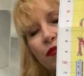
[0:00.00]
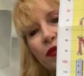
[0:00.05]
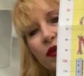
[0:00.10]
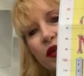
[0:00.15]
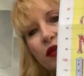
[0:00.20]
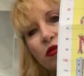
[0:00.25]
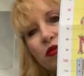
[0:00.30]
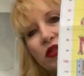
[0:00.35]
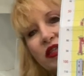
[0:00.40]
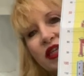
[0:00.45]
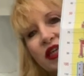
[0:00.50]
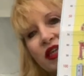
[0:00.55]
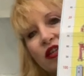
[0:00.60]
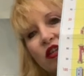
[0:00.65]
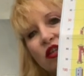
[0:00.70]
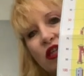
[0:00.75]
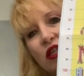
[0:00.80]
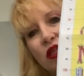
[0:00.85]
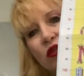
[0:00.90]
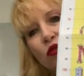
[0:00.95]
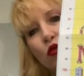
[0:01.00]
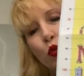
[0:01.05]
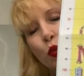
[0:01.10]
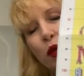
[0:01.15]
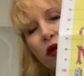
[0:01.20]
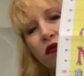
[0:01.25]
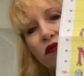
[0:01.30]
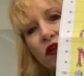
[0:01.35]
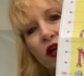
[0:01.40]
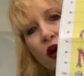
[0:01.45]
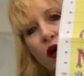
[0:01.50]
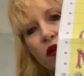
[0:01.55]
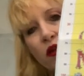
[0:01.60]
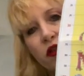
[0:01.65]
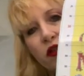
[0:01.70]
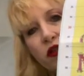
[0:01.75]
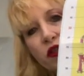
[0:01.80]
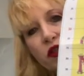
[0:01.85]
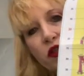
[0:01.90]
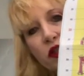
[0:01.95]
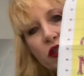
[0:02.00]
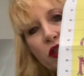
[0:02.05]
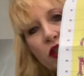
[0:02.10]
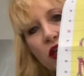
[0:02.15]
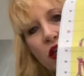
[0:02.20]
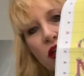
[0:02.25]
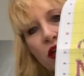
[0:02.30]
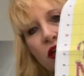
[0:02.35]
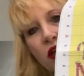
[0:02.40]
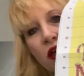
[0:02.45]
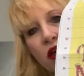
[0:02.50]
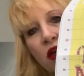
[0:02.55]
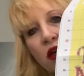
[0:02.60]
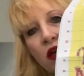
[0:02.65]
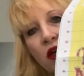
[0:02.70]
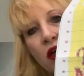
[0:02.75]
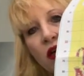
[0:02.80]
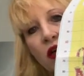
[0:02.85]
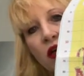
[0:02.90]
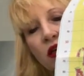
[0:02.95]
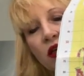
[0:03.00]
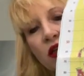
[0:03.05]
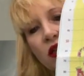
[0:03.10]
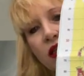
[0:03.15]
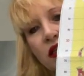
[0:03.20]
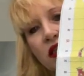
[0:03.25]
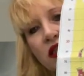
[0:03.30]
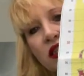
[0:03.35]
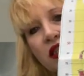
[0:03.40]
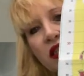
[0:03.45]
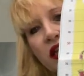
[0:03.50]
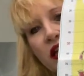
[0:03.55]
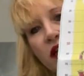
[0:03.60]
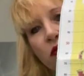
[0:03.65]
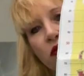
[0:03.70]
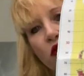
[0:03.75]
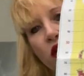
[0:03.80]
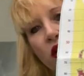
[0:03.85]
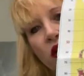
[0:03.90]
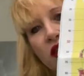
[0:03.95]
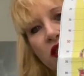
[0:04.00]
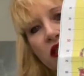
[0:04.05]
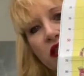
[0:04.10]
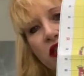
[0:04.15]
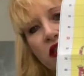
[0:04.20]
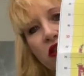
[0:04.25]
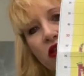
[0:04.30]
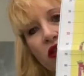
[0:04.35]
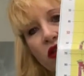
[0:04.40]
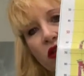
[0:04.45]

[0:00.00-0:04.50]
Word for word: It was like $12. That's a stamped cross stitch.